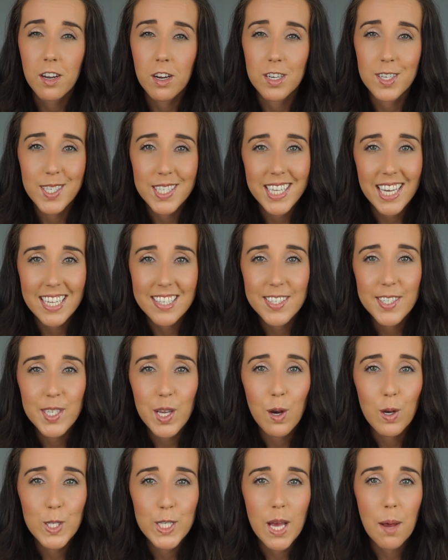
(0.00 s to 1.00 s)
Your skin
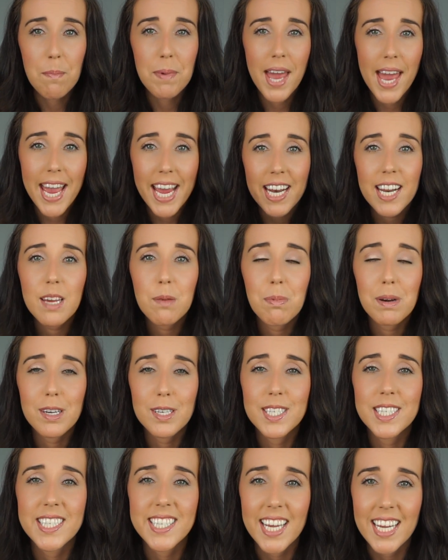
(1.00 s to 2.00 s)
soaks up
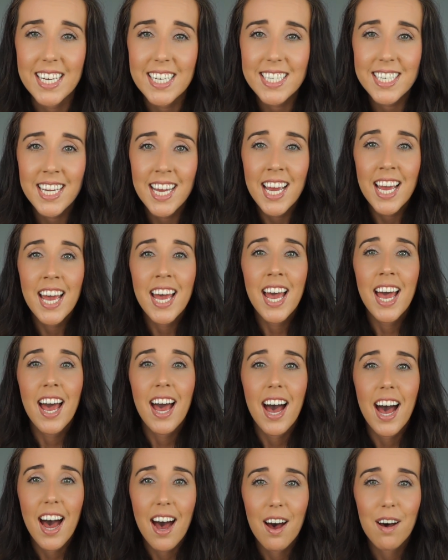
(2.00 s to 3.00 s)
80%
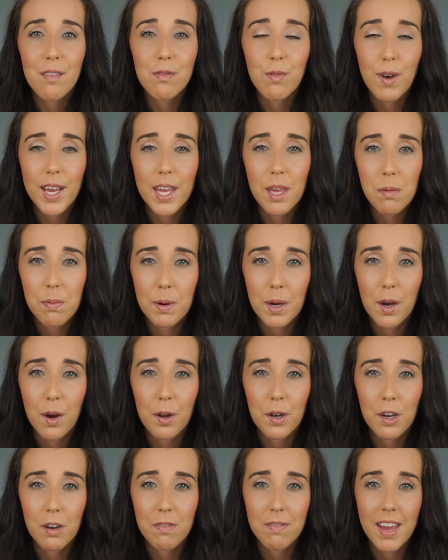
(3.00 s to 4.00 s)
of what you put
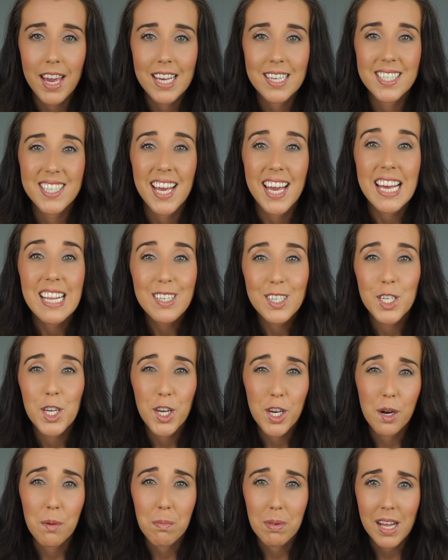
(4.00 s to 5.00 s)
on your face into
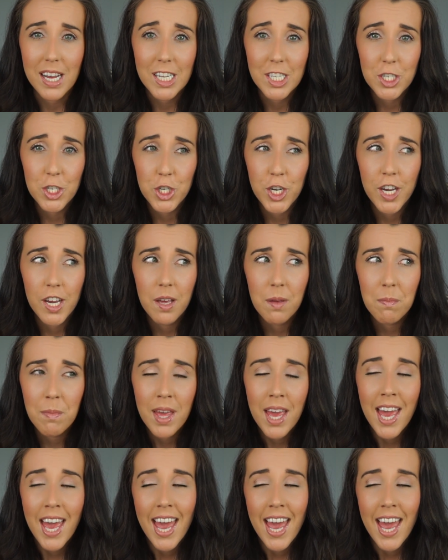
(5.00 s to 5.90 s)
your bloodstream.